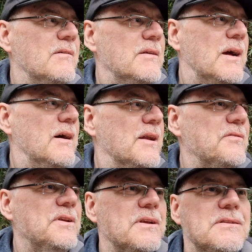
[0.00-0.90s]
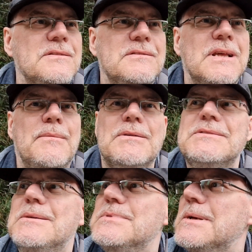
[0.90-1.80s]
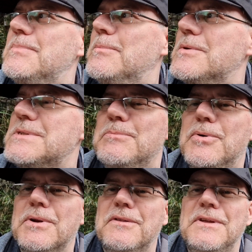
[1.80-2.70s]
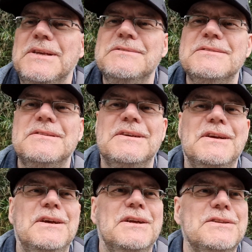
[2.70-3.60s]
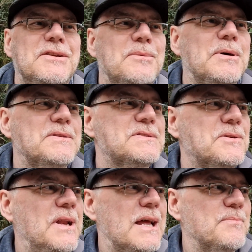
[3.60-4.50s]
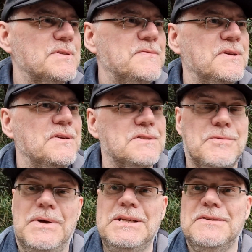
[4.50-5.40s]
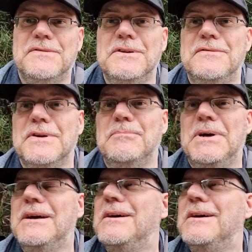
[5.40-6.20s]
Yeah, and I think that about sums up the most important things to know about the soil atmosphere. It's quite different from